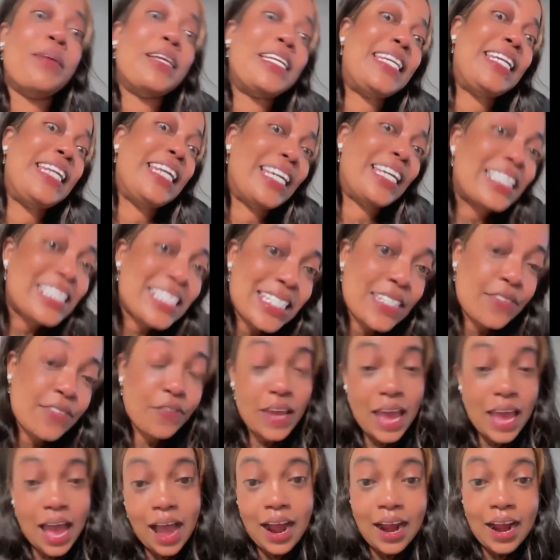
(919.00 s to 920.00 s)
At the
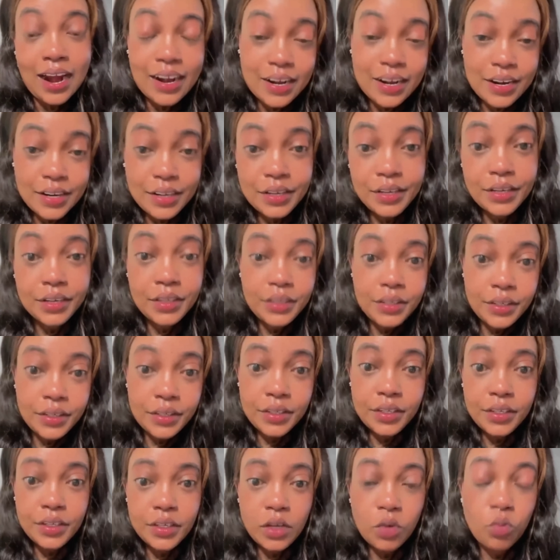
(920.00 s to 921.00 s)
same way.
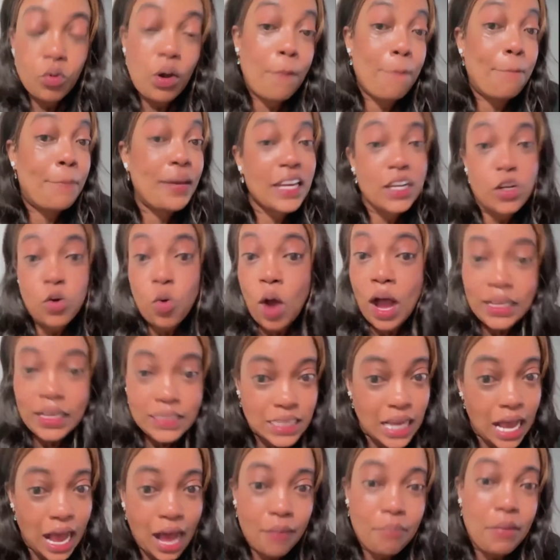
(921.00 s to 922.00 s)
When I
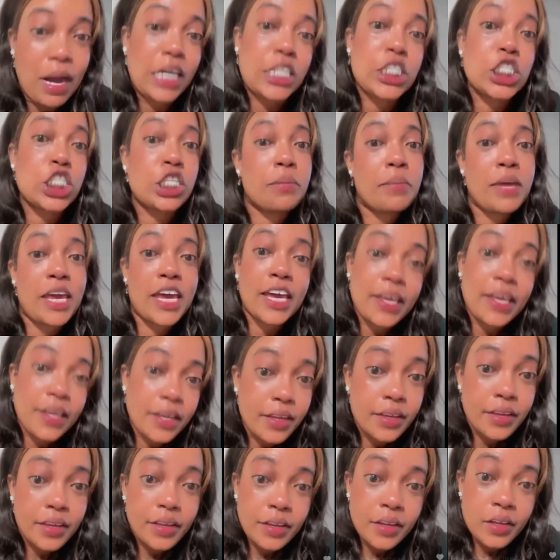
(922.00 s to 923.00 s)
can't send good
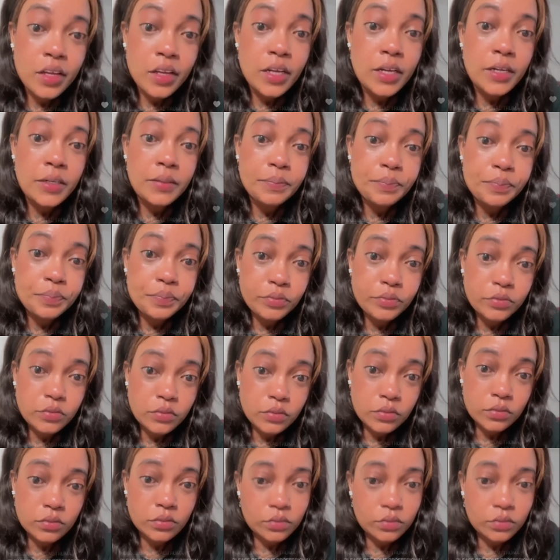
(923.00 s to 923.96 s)
wishes. You know what hurt me?